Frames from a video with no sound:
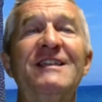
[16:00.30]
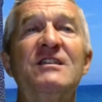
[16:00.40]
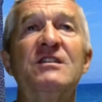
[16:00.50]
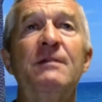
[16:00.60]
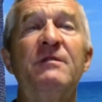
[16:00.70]

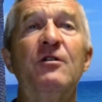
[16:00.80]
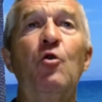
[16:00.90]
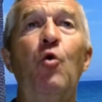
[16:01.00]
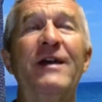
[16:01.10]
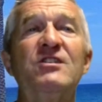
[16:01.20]
some of the
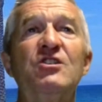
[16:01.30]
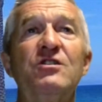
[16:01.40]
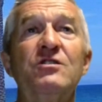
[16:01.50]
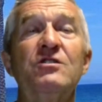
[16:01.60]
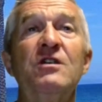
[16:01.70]

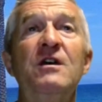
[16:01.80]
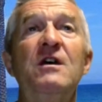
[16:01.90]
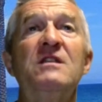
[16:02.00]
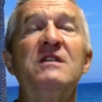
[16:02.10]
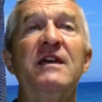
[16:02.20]
questions
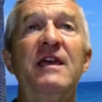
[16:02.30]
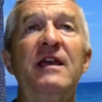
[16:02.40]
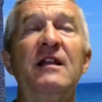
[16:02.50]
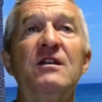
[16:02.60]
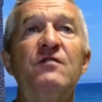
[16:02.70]
to
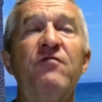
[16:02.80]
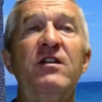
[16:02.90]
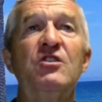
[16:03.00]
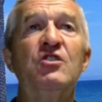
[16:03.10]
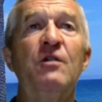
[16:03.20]
English,
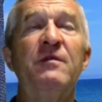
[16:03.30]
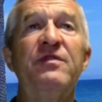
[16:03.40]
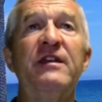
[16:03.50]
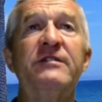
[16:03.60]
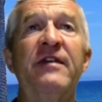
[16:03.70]
French, German,
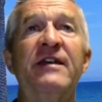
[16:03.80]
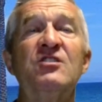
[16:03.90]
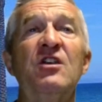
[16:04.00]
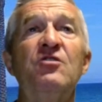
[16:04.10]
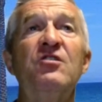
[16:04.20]
things like that.
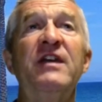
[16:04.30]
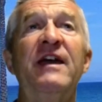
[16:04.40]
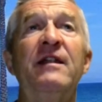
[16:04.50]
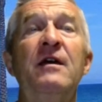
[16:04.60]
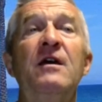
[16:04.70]
So you
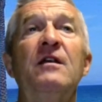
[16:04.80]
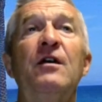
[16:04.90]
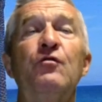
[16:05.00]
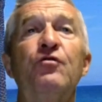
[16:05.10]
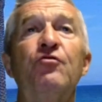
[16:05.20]
can go
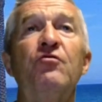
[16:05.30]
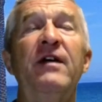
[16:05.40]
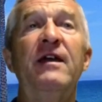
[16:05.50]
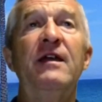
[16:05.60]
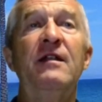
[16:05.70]
through
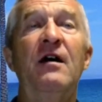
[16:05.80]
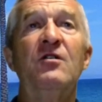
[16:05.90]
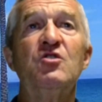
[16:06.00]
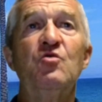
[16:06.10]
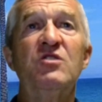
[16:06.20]
that and
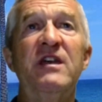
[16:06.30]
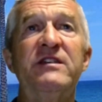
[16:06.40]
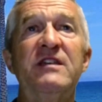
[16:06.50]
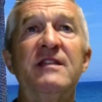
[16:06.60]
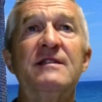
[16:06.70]
ask your test
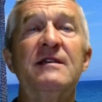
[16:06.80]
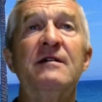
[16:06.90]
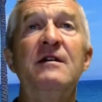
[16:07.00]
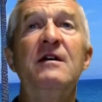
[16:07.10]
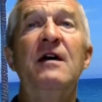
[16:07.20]
center,
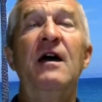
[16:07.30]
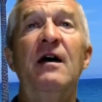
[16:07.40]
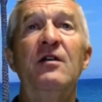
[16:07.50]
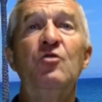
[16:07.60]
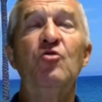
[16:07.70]

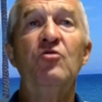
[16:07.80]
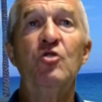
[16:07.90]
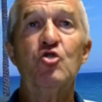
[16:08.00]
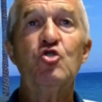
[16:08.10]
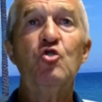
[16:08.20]
your
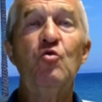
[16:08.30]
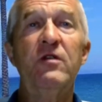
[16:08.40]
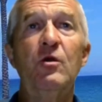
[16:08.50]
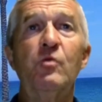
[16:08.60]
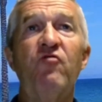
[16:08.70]
school that
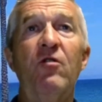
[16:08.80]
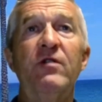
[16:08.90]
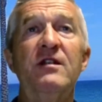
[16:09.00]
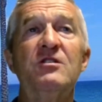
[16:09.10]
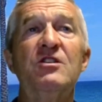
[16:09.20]
you enroll
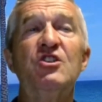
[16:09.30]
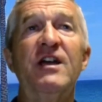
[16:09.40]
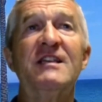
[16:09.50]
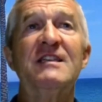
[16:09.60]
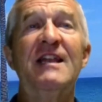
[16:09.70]
in, to
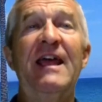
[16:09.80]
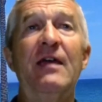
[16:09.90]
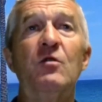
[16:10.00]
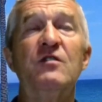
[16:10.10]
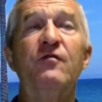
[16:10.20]
change the
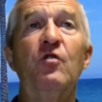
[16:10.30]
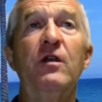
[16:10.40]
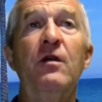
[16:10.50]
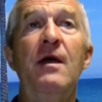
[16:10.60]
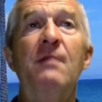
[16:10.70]
language for you.
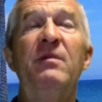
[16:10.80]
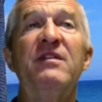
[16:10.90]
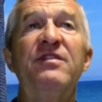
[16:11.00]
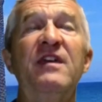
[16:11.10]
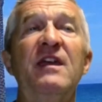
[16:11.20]
But the
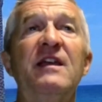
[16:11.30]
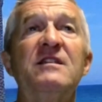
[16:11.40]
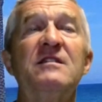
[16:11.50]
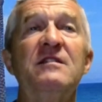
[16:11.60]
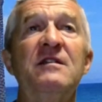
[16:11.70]
thing
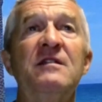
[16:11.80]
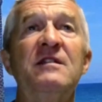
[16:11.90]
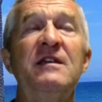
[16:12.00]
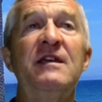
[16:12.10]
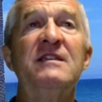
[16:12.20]
is, the
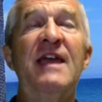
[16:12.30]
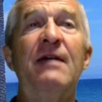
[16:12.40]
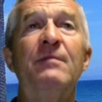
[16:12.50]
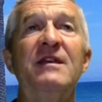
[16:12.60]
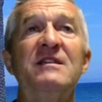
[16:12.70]

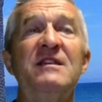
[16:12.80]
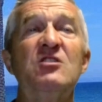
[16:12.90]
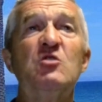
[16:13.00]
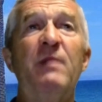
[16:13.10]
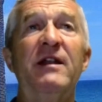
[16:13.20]
exam is in
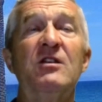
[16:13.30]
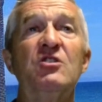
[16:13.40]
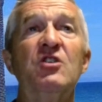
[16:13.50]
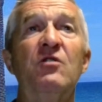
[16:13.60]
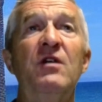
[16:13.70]
Spanish,
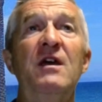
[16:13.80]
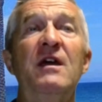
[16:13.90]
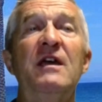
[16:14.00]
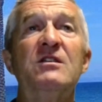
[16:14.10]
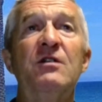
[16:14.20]
so
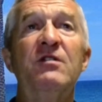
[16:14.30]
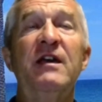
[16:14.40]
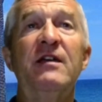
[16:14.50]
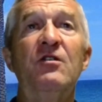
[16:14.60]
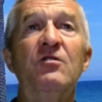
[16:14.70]
it's okay
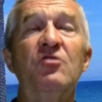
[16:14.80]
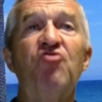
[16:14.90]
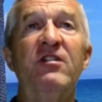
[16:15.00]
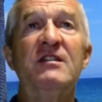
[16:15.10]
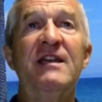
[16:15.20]
good
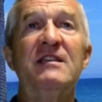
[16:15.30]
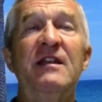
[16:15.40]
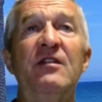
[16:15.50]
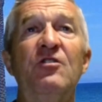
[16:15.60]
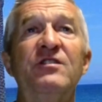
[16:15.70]
translating it.
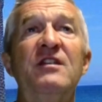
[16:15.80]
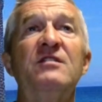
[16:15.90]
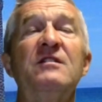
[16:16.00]
And I did